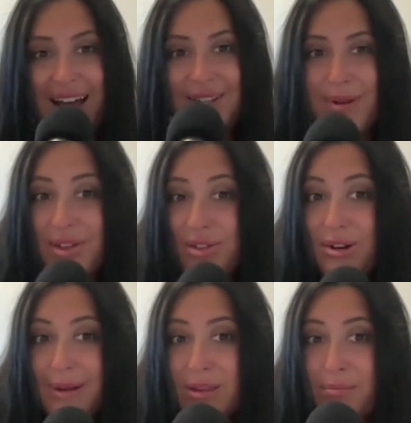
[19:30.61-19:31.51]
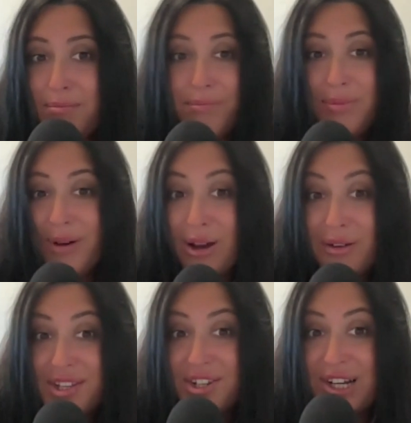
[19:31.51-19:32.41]
Do I think they're going to make the
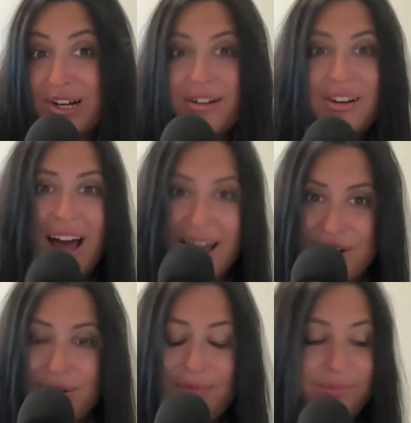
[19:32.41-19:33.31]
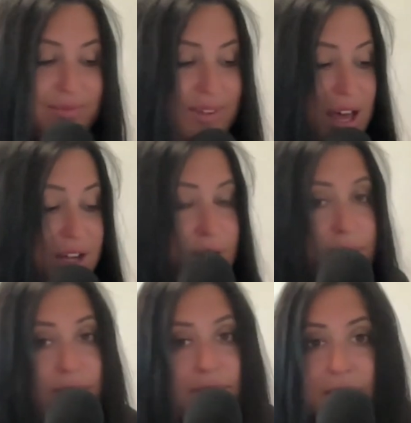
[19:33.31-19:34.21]
playoffs this year? I do.
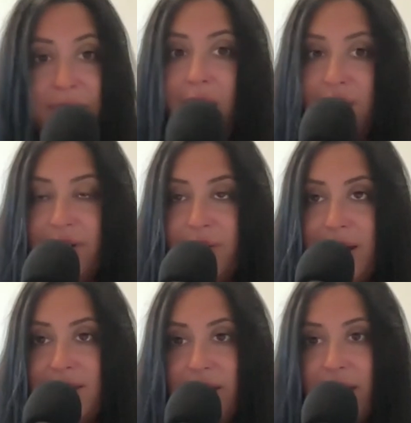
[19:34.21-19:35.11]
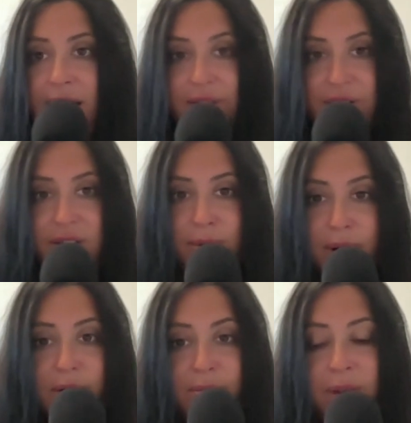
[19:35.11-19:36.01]
I'm confident when I say that. I think they will.